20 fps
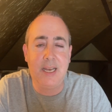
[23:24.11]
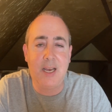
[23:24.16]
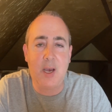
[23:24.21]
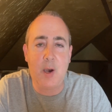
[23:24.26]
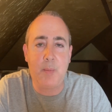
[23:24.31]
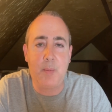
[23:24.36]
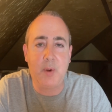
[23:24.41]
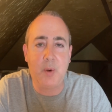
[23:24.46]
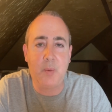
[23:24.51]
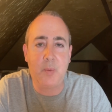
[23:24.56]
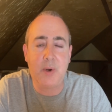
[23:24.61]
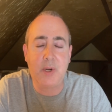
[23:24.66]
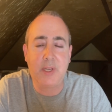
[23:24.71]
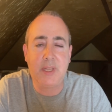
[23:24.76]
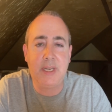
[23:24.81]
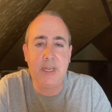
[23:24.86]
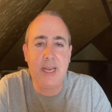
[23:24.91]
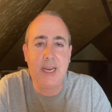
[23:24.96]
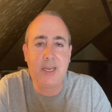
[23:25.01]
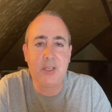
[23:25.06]
I'm going to work
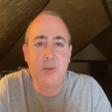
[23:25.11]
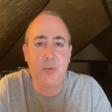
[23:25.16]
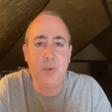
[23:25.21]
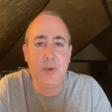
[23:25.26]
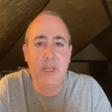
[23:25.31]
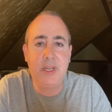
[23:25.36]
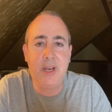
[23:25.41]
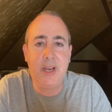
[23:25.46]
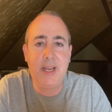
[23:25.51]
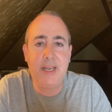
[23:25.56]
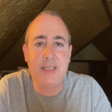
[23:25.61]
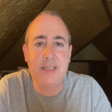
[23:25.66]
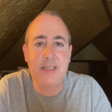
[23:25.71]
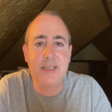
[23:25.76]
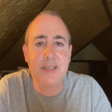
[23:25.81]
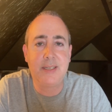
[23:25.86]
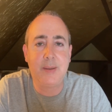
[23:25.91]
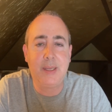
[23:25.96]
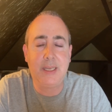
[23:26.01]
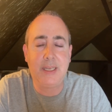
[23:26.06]
the next 3
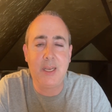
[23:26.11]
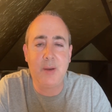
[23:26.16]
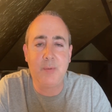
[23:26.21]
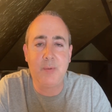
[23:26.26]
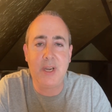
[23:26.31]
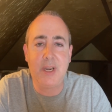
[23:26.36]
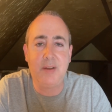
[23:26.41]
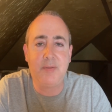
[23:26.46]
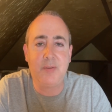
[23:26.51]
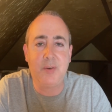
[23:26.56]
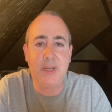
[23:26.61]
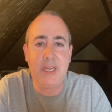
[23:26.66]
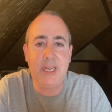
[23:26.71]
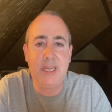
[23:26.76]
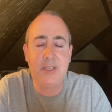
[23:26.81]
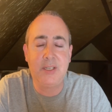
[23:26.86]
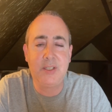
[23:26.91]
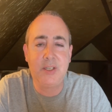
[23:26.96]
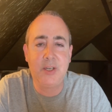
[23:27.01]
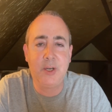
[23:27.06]
nights, get ready for
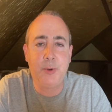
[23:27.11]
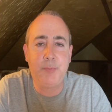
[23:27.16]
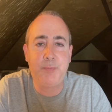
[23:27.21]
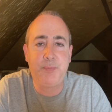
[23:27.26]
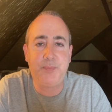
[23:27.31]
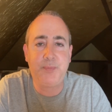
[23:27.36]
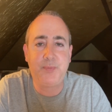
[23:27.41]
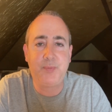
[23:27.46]
Easter.